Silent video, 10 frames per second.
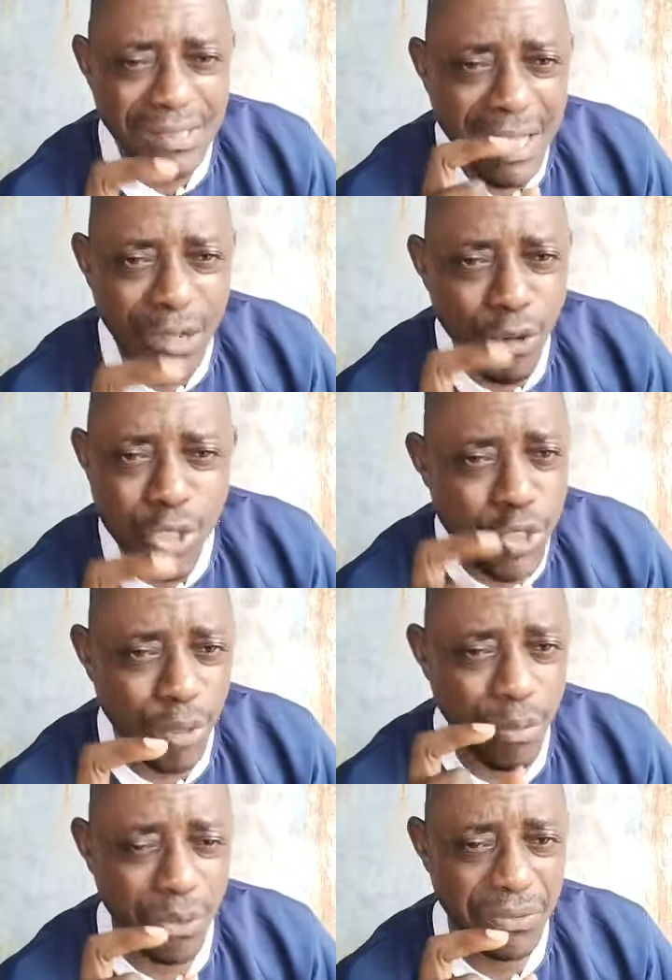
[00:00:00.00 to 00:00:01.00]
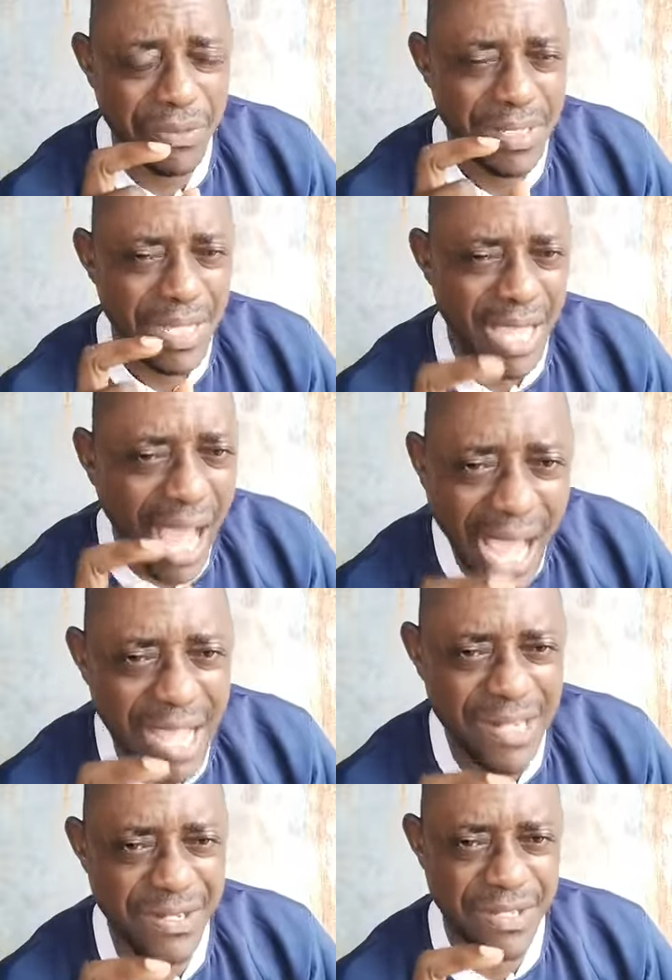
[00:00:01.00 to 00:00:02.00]
the Osiomo
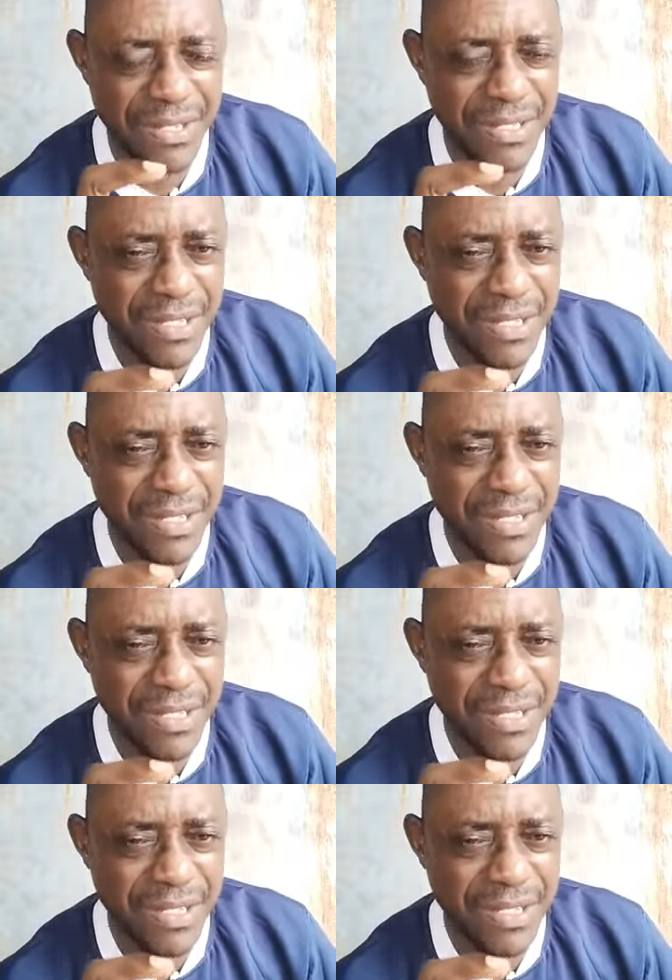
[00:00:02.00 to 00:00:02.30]
and